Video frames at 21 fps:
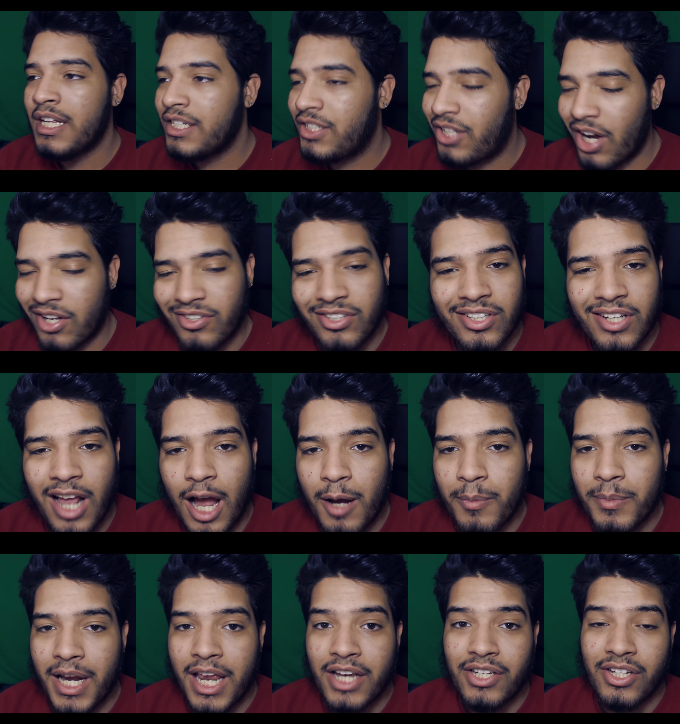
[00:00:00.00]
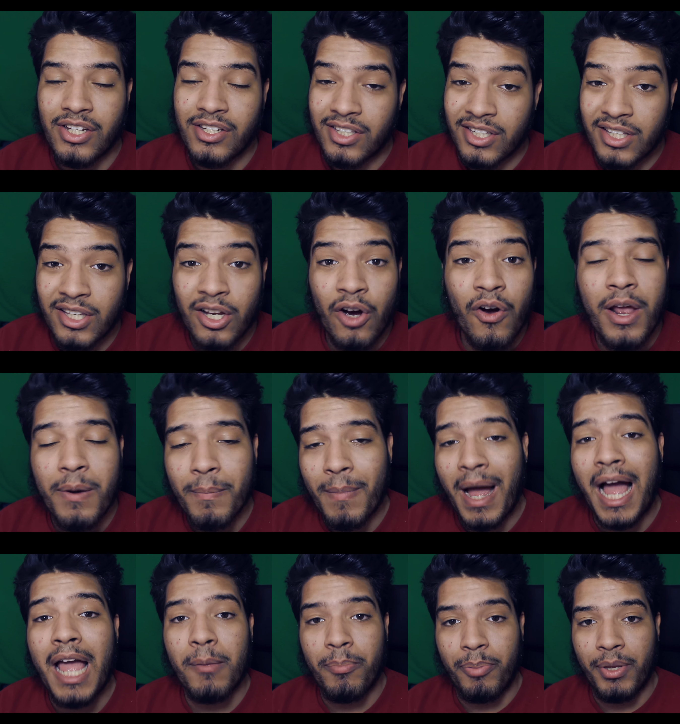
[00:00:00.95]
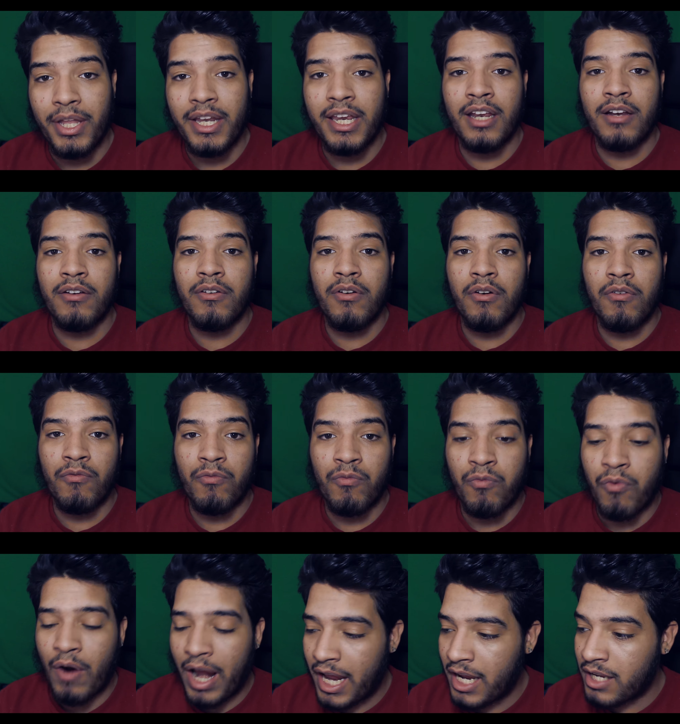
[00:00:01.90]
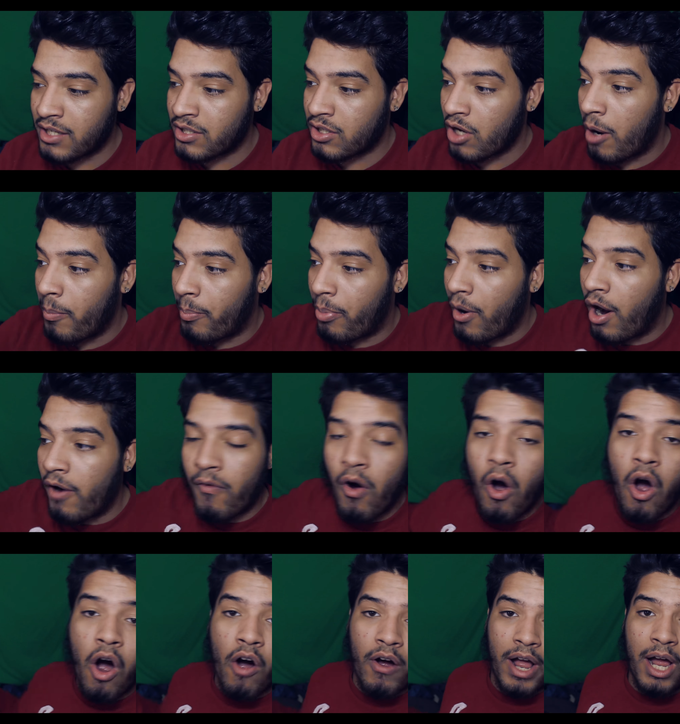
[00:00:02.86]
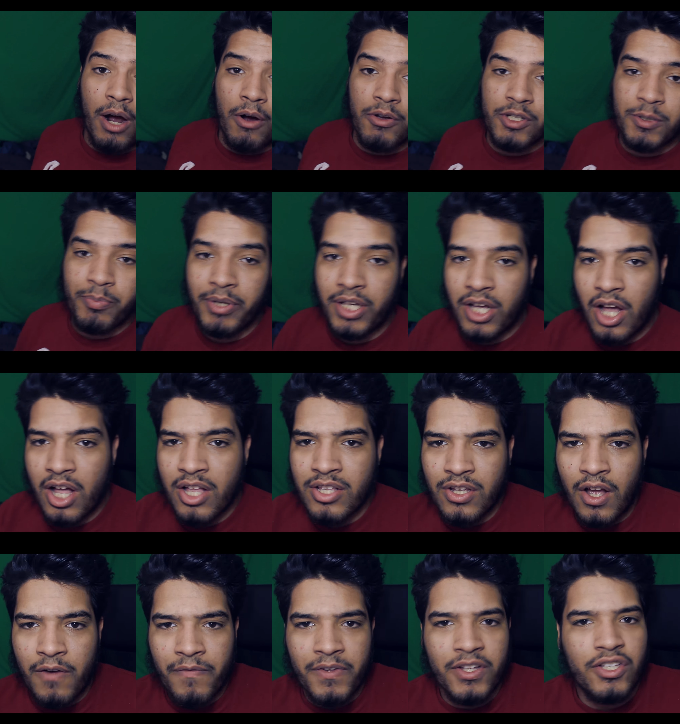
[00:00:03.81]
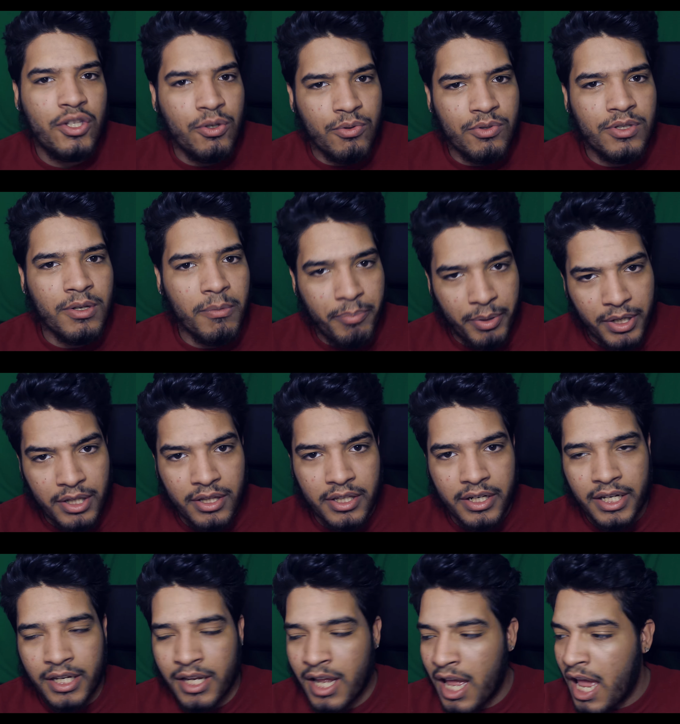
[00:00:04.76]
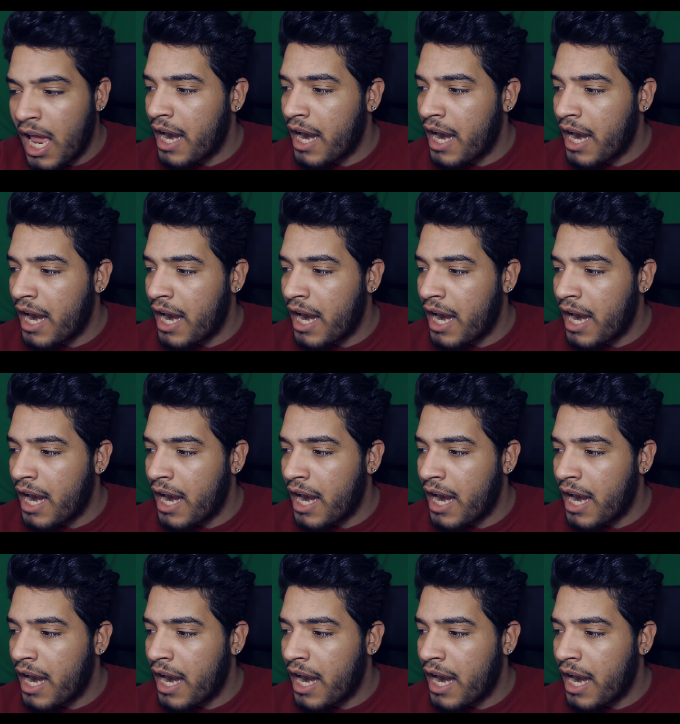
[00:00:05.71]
Justice Combination still, in my opinion, reigns above all else because of its usability.